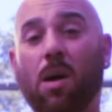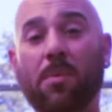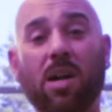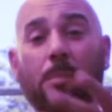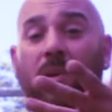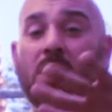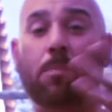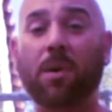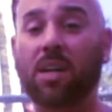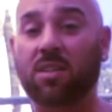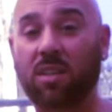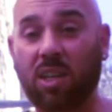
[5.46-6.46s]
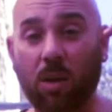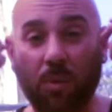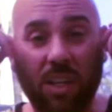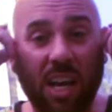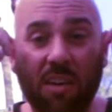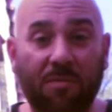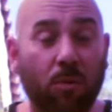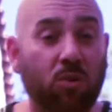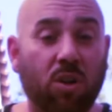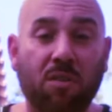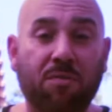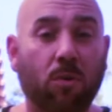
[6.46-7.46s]
I mean, I'd be in the bed as a kid with the headphones
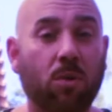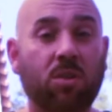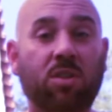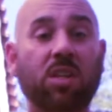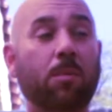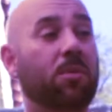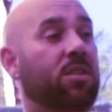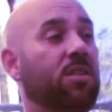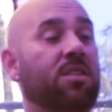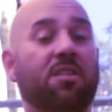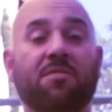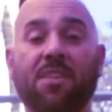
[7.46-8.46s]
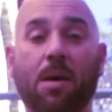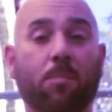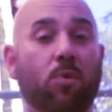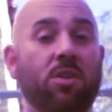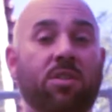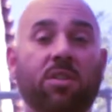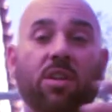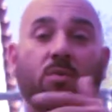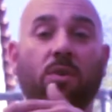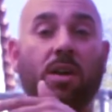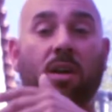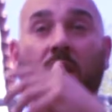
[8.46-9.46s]
on, falling asleep, listening to the Fat Boy, Slick
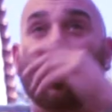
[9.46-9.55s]
Rick,